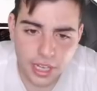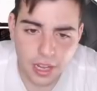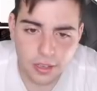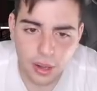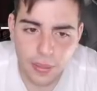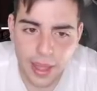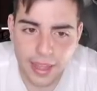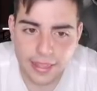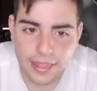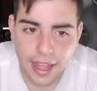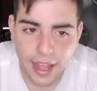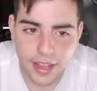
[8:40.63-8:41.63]
how long that
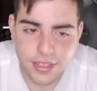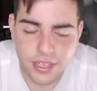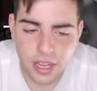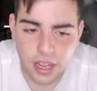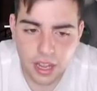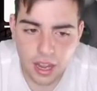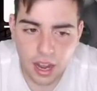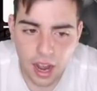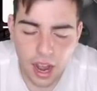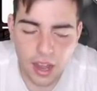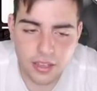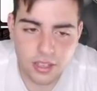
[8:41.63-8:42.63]
lasts.
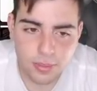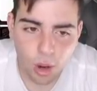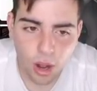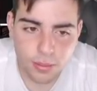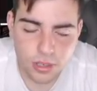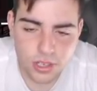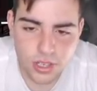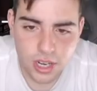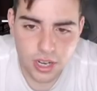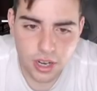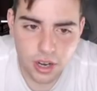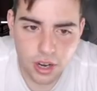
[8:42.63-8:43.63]
Honestly, bro, I'm just
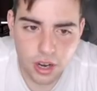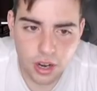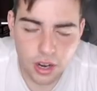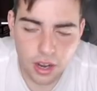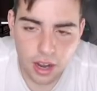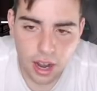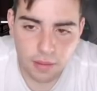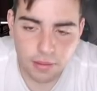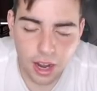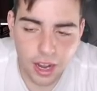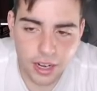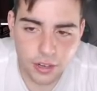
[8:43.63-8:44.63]
sitting here. I'm
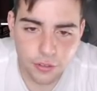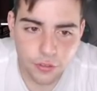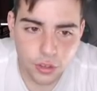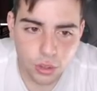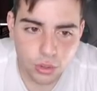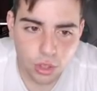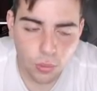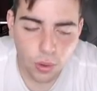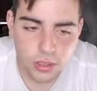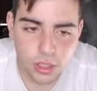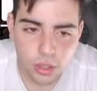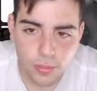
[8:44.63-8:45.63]
kind of confused on
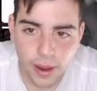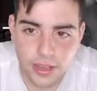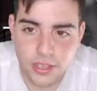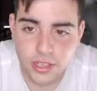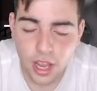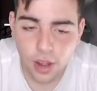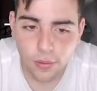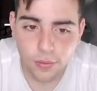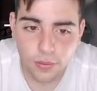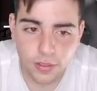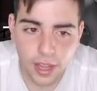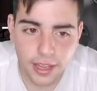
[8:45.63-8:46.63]
what to do myself.
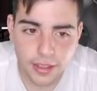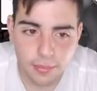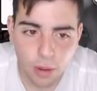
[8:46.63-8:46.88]
Like, the